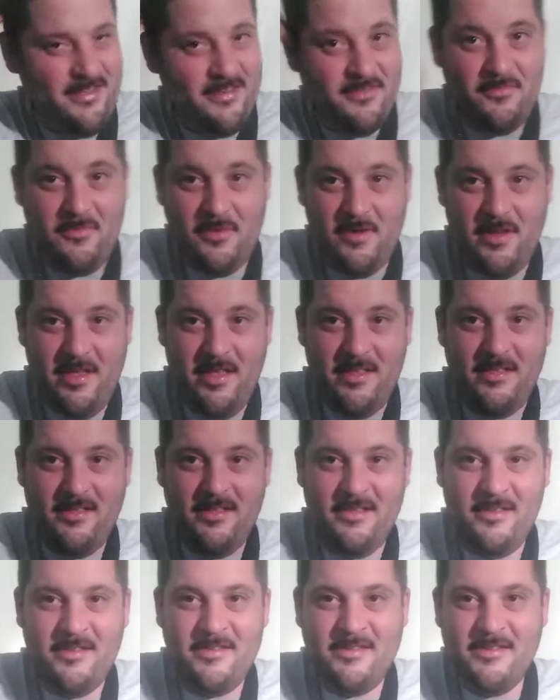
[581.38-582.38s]
Rhode Island
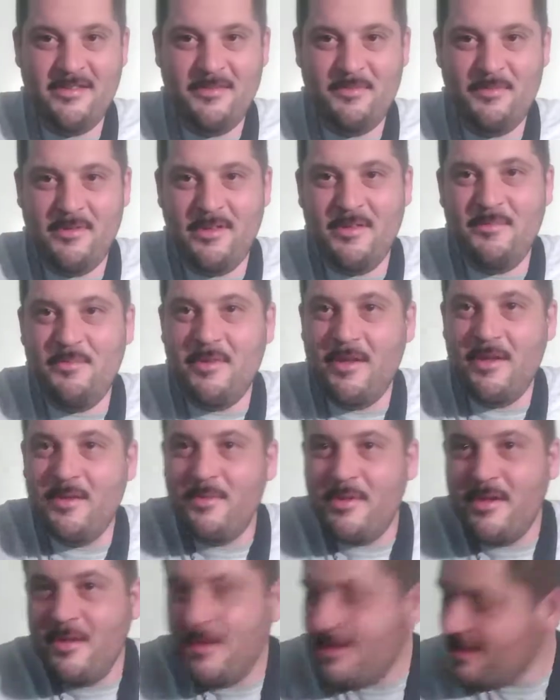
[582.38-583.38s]
license plate,
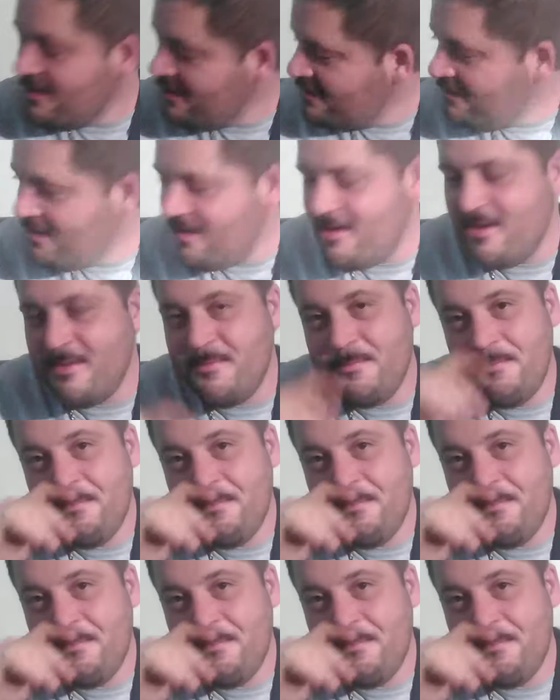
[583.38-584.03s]
baby. All right.